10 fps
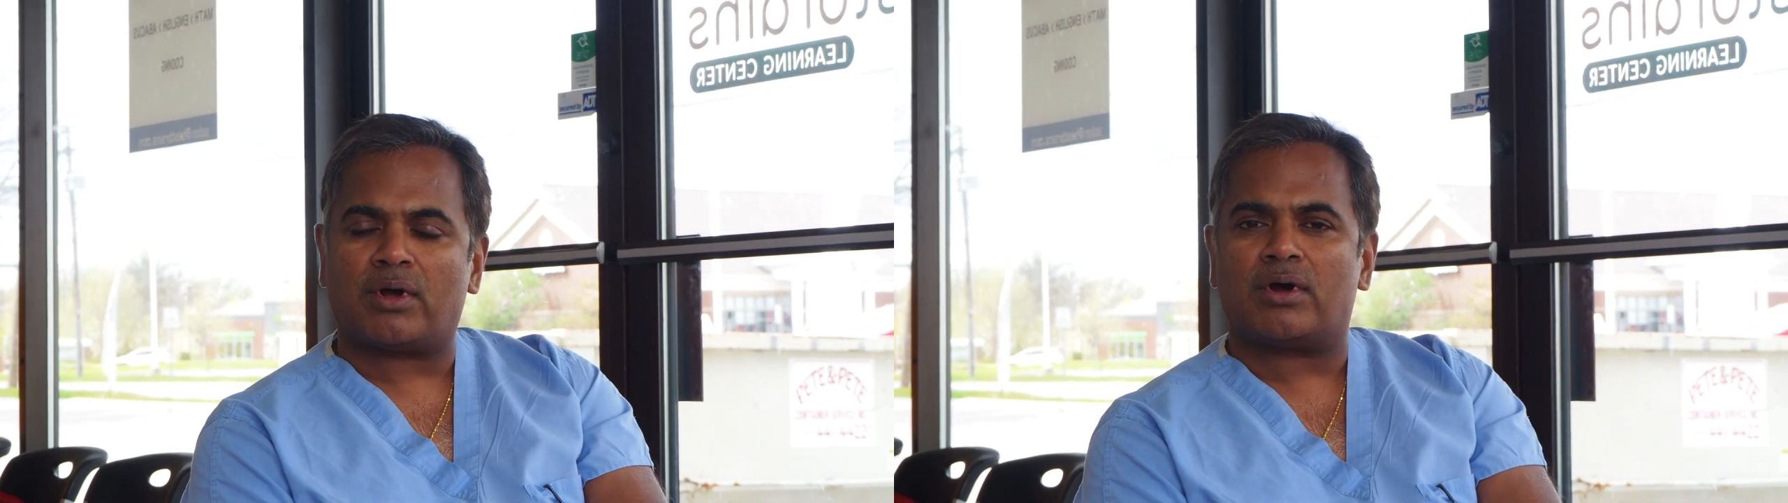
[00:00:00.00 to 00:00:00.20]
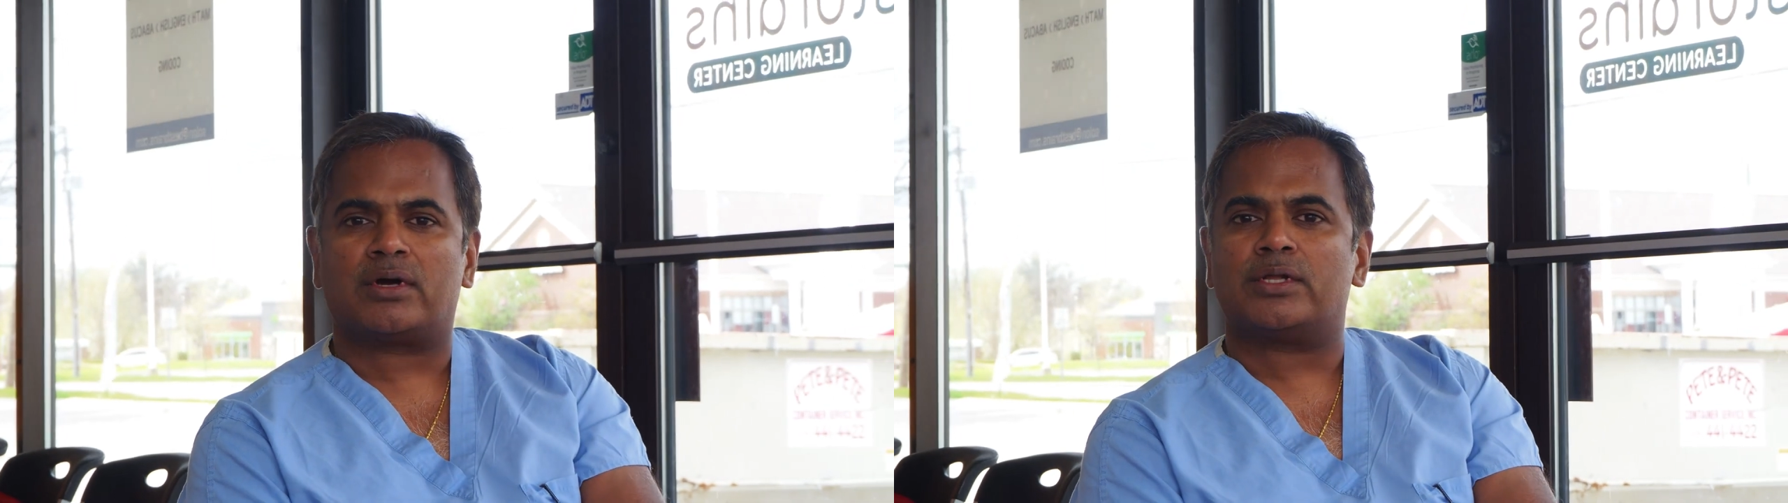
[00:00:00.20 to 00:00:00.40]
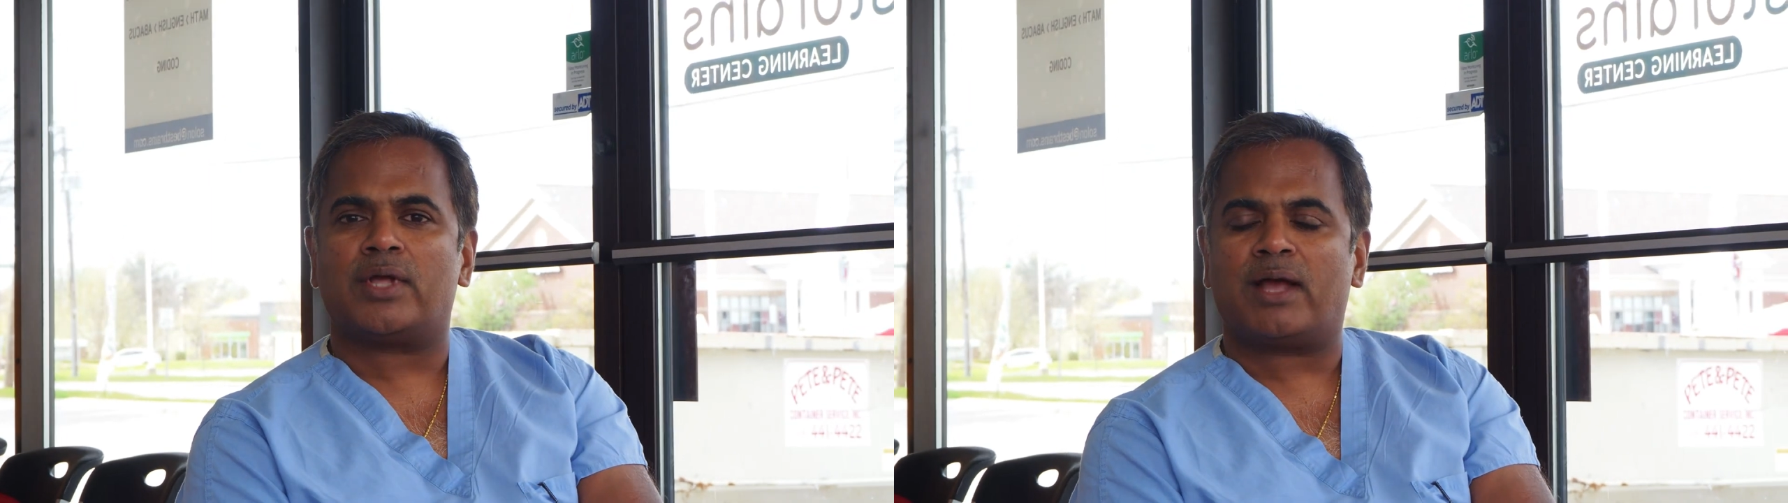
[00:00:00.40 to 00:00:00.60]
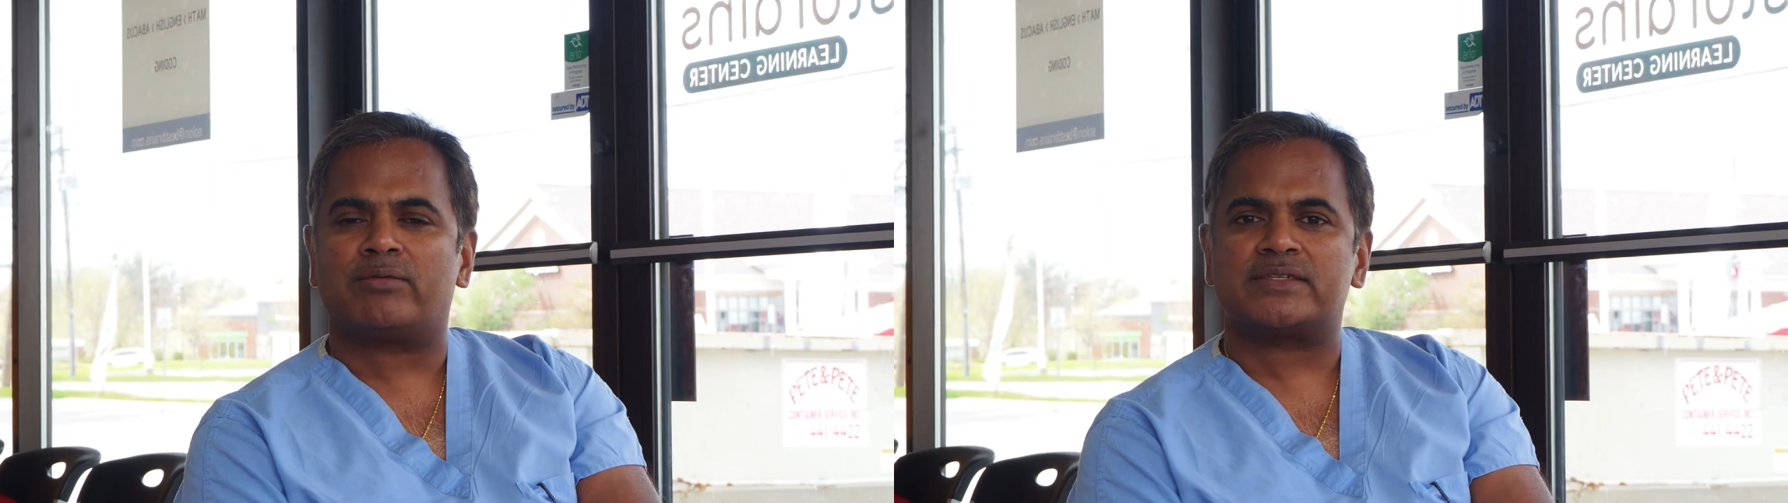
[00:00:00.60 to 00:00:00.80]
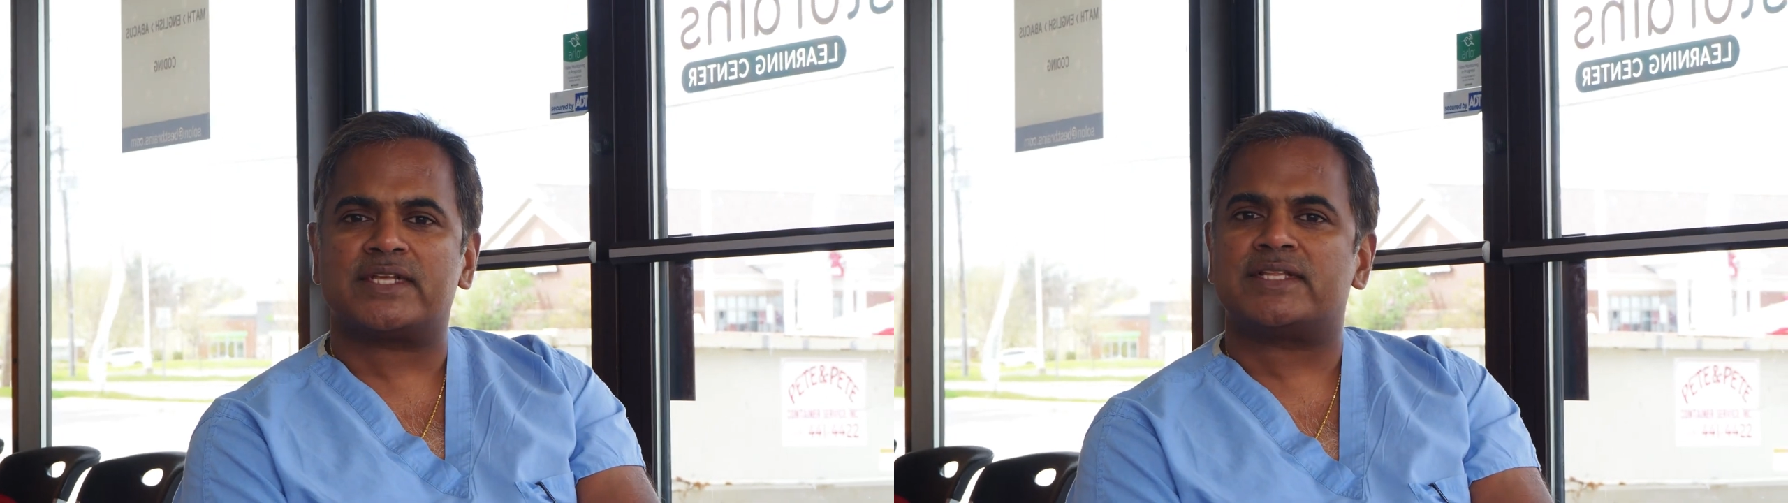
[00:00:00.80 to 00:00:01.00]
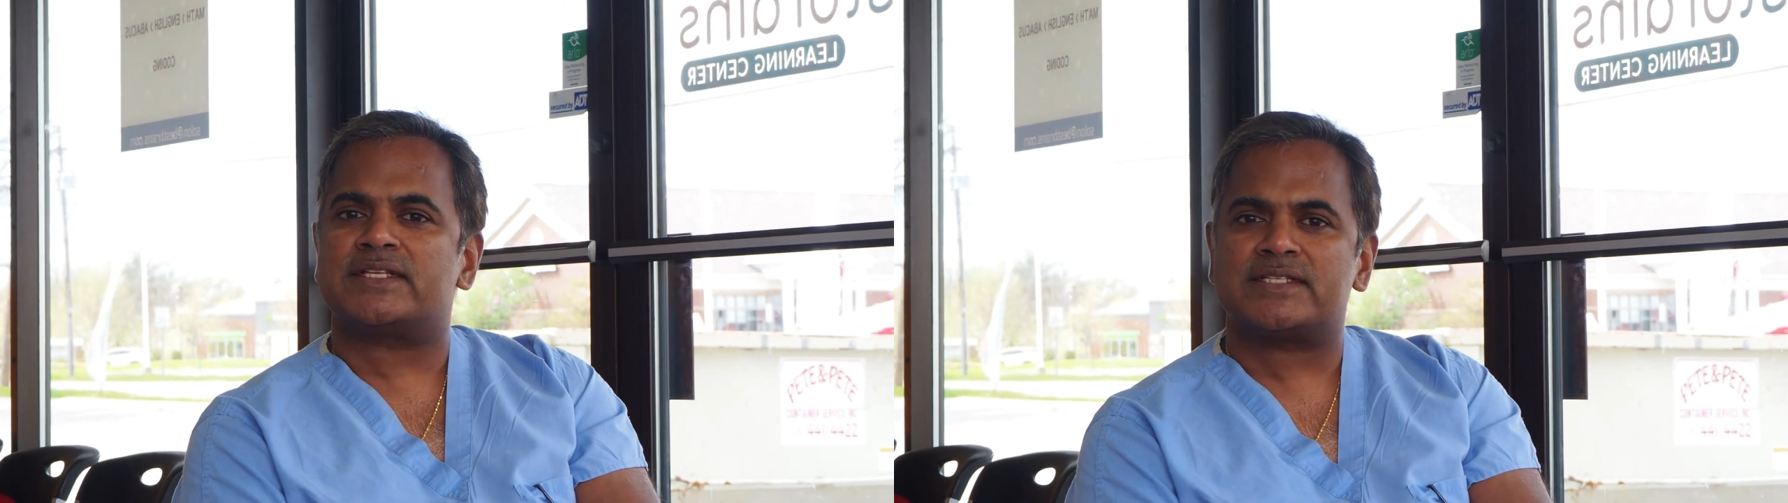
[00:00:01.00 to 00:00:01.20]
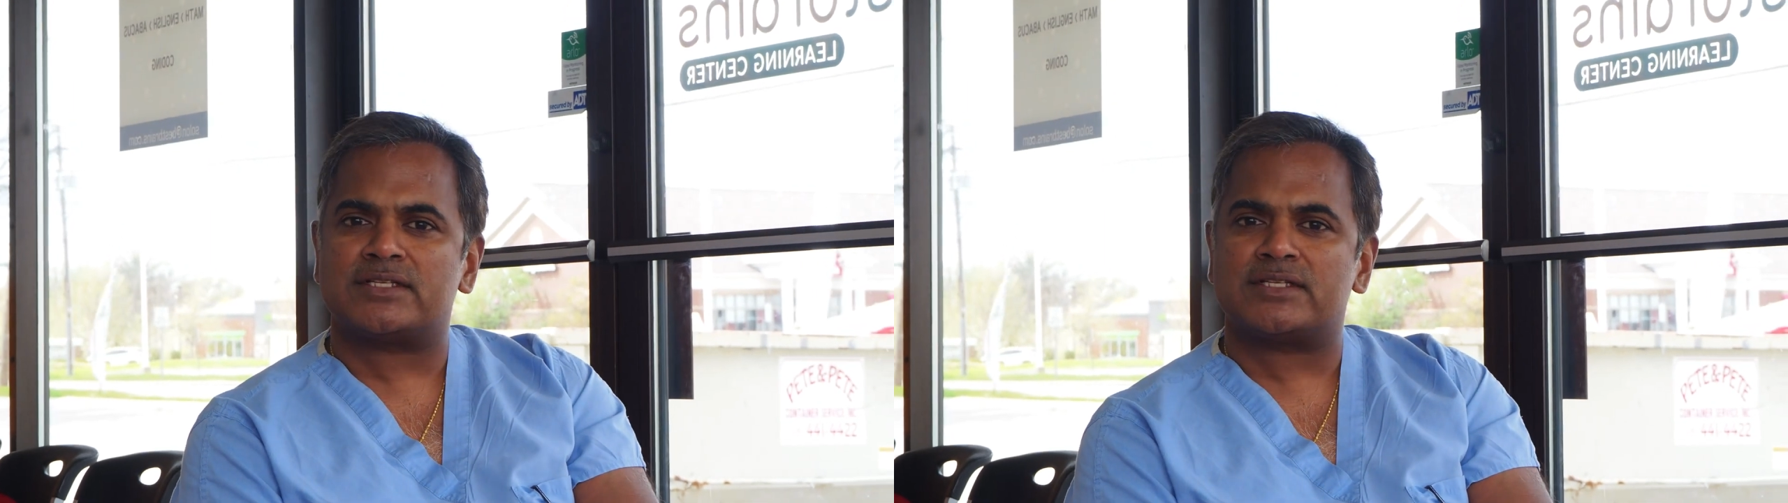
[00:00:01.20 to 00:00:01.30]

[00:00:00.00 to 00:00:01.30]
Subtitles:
or you have to say this